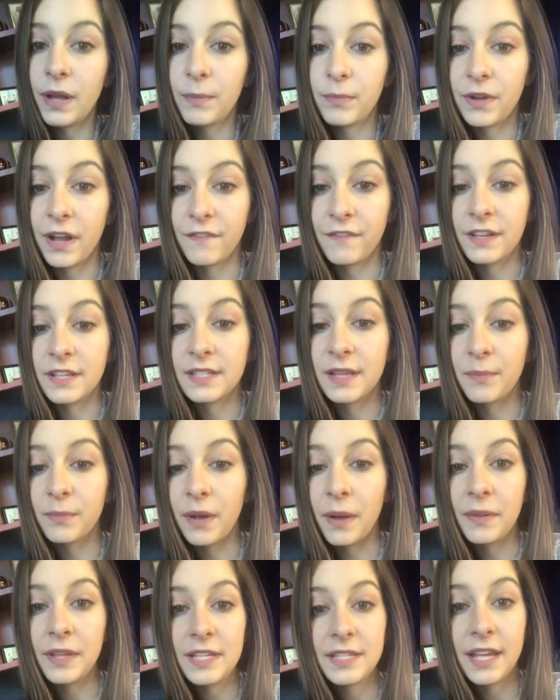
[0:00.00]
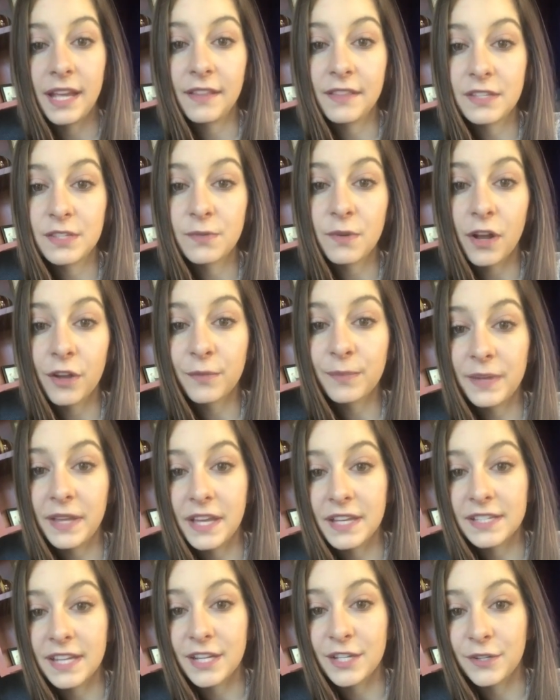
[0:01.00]
preface i'm probably saying this wrong
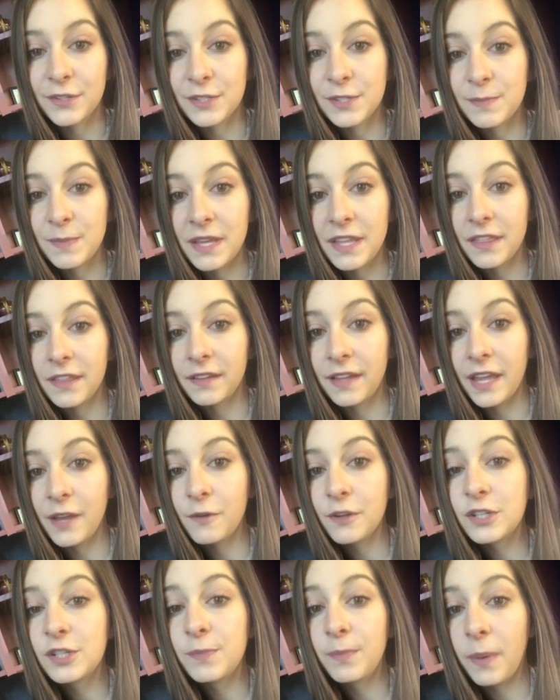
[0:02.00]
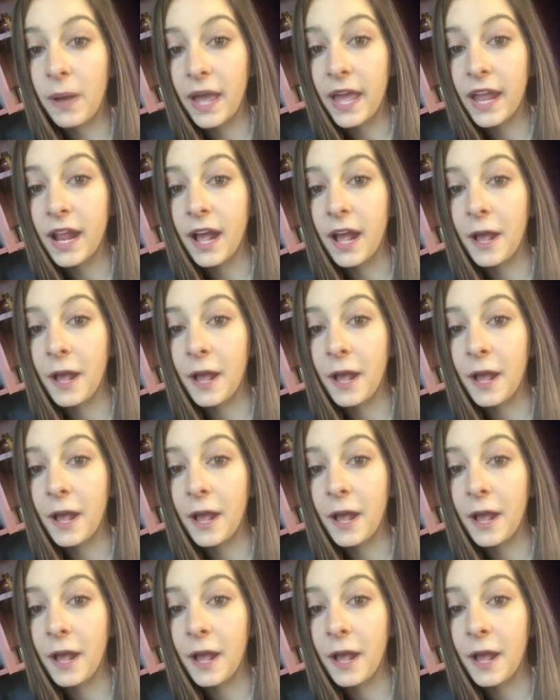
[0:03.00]
because i don't speak the language but